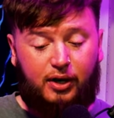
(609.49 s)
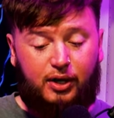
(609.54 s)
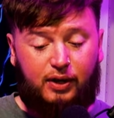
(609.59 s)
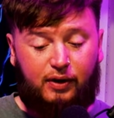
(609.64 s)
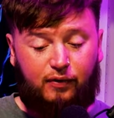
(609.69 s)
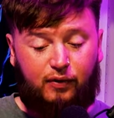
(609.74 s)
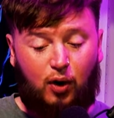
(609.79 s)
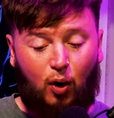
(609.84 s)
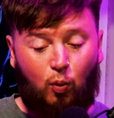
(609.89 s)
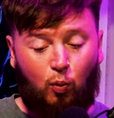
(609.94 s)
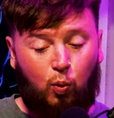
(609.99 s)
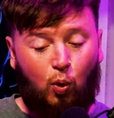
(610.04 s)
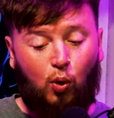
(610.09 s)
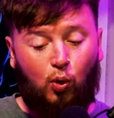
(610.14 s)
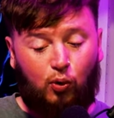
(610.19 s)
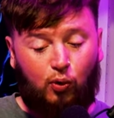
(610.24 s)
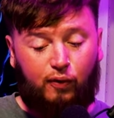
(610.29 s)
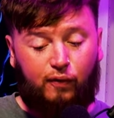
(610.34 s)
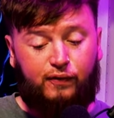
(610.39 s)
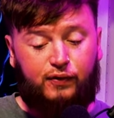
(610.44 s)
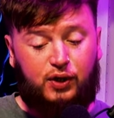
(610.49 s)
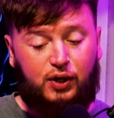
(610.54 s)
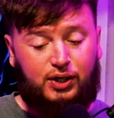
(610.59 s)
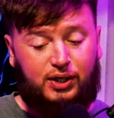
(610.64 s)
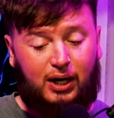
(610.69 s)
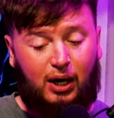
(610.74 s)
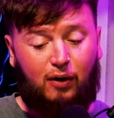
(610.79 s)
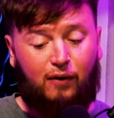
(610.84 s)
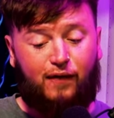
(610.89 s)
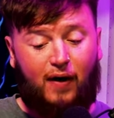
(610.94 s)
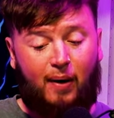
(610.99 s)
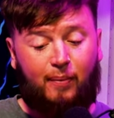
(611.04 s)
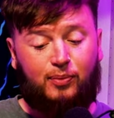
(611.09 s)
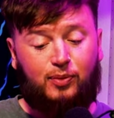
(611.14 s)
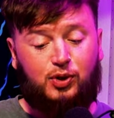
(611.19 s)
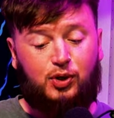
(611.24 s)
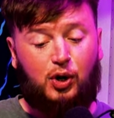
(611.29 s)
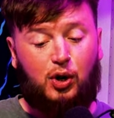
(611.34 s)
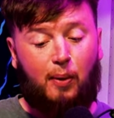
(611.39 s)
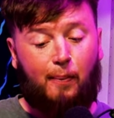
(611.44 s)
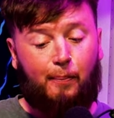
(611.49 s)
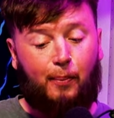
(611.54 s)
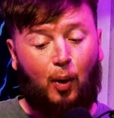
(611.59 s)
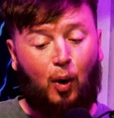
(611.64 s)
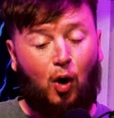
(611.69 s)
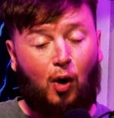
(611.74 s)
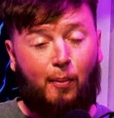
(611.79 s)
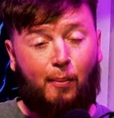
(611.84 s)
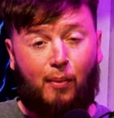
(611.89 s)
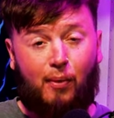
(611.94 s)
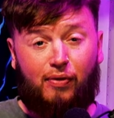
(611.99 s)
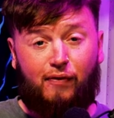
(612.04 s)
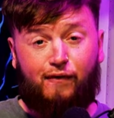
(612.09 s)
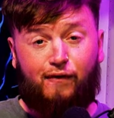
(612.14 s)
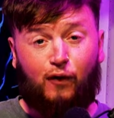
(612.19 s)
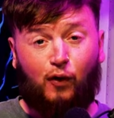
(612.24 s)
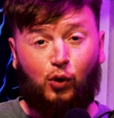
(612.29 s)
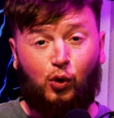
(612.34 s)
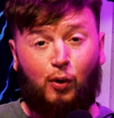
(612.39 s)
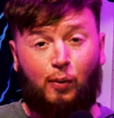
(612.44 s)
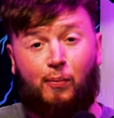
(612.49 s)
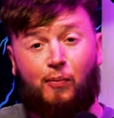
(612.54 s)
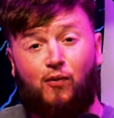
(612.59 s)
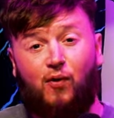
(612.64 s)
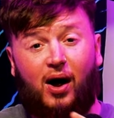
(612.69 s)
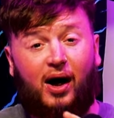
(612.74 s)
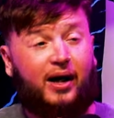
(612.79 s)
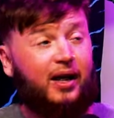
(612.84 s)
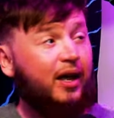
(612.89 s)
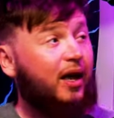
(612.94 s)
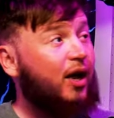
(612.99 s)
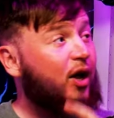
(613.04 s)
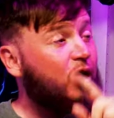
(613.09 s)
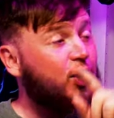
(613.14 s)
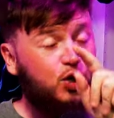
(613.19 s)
you've got Wolves, Southampton, Bournemouth, Fulham, right?